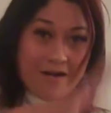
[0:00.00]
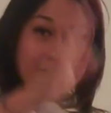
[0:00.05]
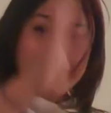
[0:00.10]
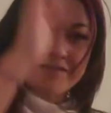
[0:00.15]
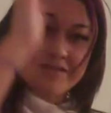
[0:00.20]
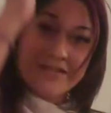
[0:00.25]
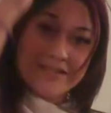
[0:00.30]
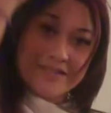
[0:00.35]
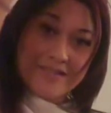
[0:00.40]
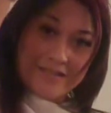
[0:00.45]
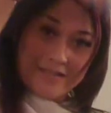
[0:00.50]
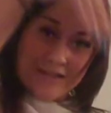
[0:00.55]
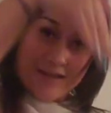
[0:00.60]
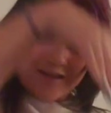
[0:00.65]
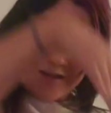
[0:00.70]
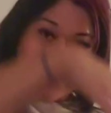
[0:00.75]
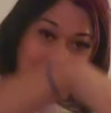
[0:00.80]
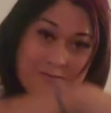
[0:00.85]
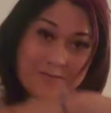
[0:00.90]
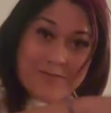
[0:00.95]
just
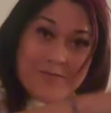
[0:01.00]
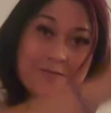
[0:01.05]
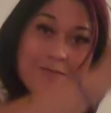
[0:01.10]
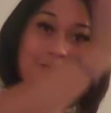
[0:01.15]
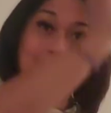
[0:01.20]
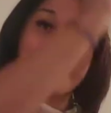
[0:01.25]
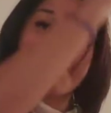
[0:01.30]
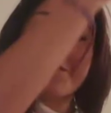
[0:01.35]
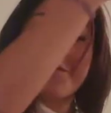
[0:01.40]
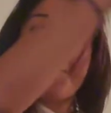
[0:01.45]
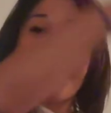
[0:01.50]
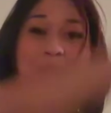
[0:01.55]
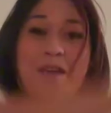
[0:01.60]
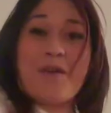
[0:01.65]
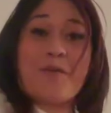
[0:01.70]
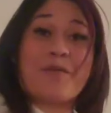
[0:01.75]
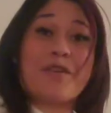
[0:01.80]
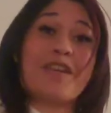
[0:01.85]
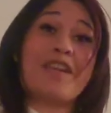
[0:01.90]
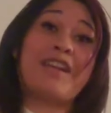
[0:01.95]
kind of sway
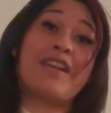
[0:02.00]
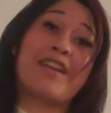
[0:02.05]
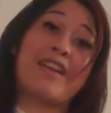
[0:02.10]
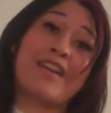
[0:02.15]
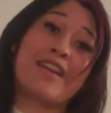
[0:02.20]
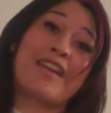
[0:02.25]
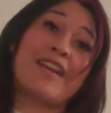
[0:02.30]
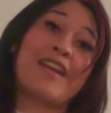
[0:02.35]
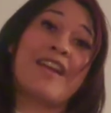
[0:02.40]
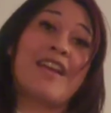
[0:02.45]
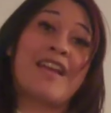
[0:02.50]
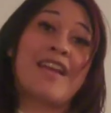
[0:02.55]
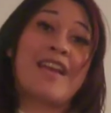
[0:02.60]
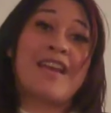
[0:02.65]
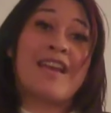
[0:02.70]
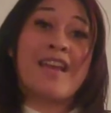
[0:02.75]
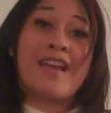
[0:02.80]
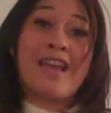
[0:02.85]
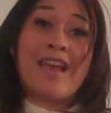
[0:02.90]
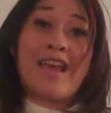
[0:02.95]
over here.
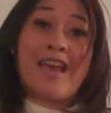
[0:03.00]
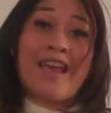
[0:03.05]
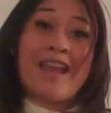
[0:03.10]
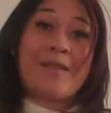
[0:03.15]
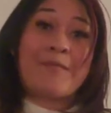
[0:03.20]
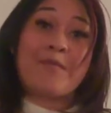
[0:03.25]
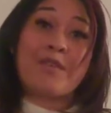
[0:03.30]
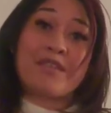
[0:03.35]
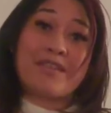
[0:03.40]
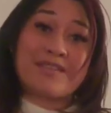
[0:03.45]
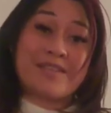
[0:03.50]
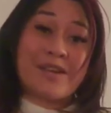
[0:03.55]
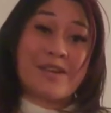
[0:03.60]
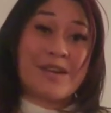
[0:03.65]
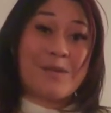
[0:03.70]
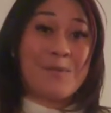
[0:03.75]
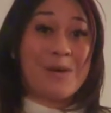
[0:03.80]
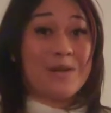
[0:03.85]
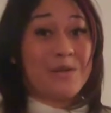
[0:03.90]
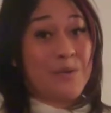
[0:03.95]
And I'm really
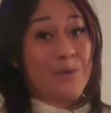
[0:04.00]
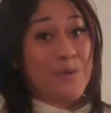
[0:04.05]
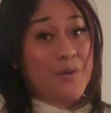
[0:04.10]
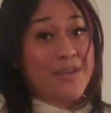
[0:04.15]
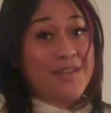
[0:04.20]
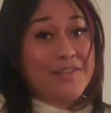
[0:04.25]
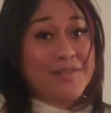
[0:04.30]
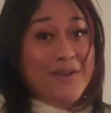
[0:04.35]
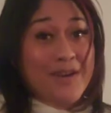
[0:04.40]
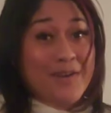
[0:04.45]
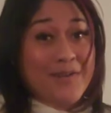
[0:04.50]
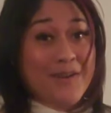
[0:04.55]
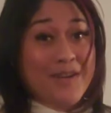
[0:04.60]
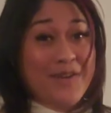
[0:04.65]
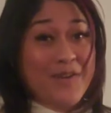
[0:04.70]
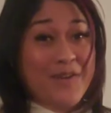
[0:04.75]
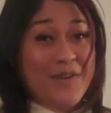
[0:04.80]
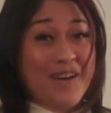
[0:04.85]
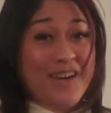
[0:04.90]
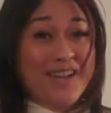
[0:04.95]
sorry about the noise. Try to
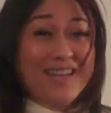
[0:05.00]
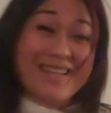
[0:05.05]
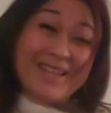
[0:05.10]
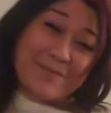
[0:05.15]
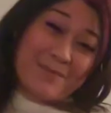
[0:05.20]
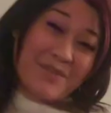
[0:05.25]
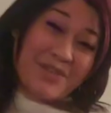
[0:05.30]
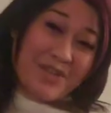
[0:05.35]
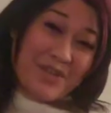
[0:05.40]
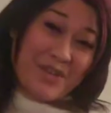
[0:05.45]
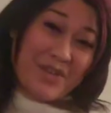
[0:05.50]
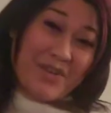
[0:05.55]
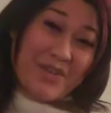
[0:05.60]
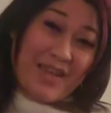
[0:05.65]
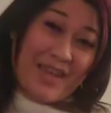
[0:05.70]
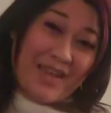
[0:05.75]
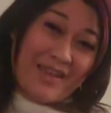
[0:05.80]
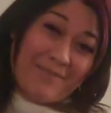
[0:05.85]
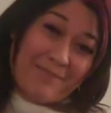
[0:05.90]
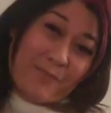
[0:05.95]
ignore it. I'm sure
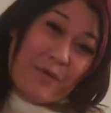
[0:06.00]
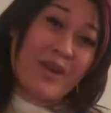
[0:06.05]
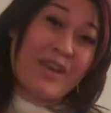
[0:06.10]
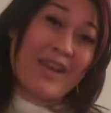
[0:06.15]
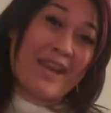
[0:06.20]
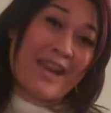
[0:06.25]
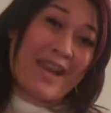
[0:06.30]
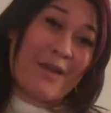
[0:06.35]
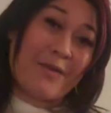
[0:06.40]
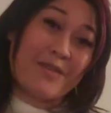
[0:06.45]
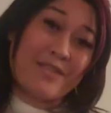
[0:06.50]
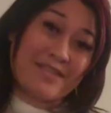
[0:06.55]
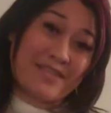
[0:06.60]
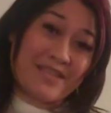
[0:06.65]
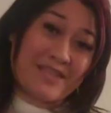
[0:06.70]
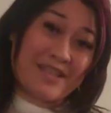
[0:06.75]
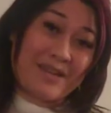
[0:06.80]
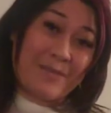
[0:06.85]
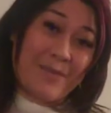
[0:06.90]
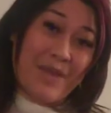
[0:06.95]
that pointing it out is
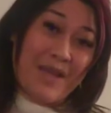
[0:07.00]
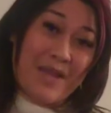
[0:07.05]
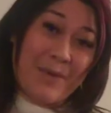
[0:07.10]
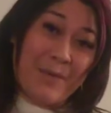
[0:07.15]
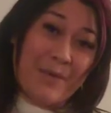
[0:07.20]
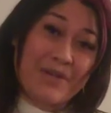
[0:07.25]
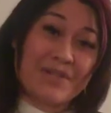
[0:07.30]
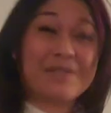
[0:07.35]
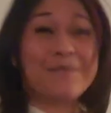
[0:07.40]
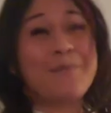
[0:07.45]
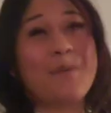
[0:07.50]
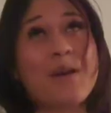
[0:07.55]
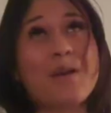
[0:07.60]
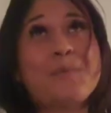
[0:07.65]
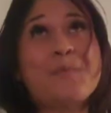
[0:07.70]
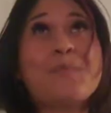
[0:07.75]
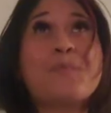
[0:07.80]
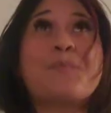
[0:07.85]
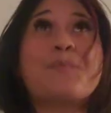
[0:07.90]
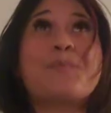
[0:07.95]
just going to make it worse.
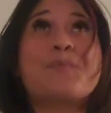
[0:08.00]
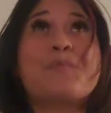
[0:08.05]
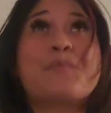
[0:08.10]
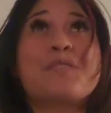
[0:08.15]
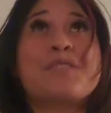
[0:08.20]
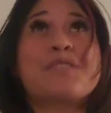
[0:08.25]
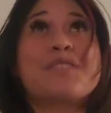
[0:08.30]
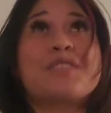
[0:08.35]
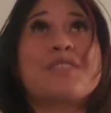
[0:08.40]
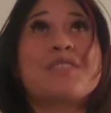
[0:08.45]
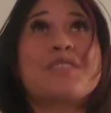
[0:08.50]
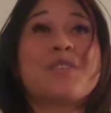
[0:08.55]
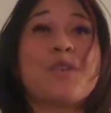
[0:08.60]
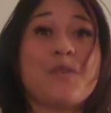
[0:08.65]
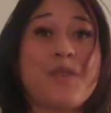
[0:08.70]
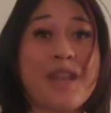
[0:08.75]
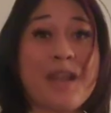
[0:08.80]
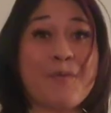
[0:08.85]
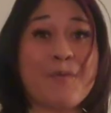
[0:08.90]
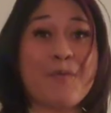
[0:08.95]
But just know
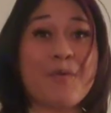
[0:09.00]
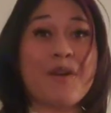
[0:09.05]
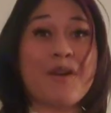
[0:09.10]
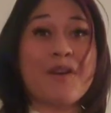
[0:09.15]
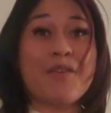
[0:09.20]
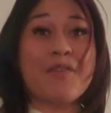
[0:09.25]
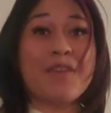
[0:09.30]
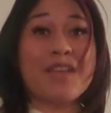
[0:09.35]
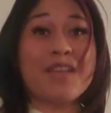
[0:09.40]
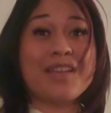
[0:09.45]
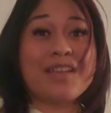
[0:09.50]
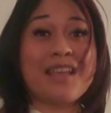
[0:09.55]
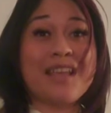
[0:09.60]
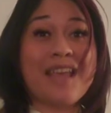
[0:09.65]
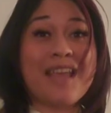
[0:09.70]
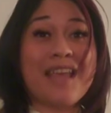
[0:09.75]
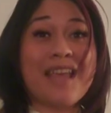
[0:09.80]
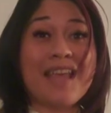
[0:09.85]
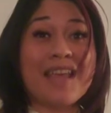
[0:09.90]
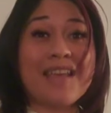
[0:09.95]
that I'm aware of it.
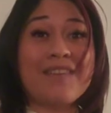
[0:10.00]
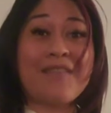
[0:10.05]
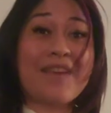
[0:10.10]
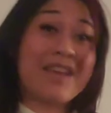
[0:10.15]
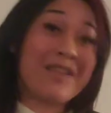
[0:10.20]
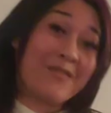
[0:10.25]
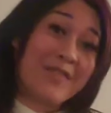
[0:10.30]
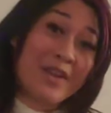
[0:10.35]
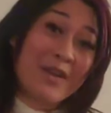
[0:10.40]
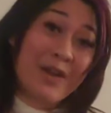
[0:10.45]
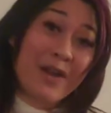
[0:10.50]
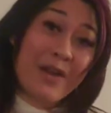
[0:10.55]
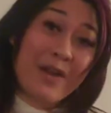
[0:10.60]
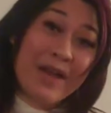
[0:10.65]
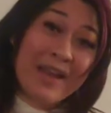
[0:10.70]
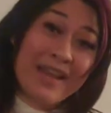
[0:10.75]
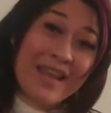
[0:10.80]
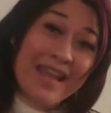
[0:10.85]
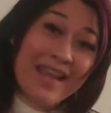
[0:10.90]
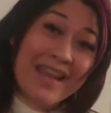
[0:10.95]
And if I can figure out
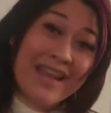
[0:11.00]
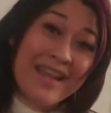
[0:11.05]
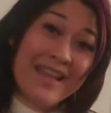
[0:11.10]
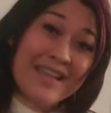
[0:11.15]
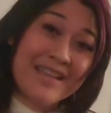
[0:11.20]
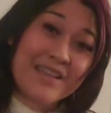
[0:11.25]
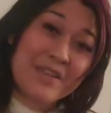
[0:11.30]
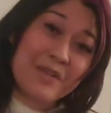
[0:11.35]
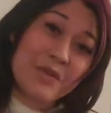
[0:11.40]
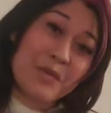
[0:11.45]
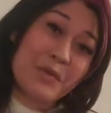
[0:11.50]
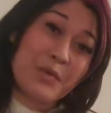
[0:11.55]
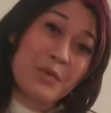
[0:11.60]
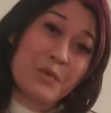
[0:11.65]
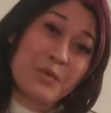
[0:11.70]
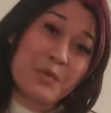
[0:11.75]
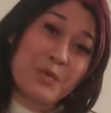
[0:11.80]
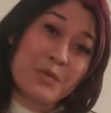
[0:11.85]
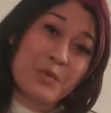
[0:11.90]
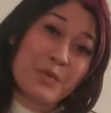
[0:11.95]
how to edit it, you
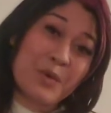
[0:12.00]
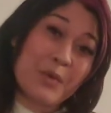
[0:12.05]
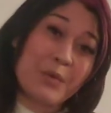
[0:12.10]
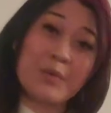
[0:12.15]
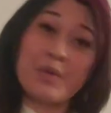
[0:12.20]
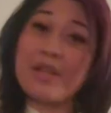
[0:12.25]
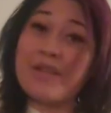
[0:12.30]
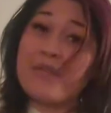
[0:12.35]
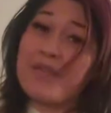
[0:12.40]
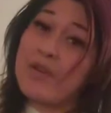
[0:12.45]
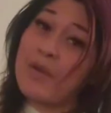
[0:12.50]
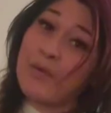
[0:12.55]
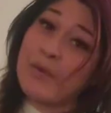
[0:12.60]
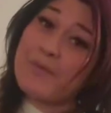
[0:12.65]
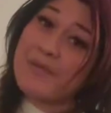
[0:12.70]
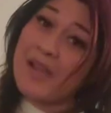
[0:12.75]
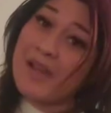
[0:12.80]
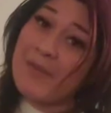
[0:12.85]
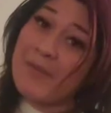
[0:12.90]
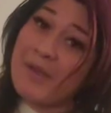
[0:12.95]
won't even know what
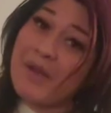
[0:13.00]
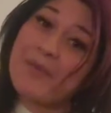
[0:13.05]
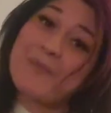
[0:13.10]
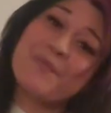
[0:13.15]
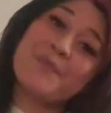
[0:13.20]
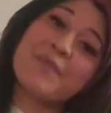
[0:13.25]
I'm talking about.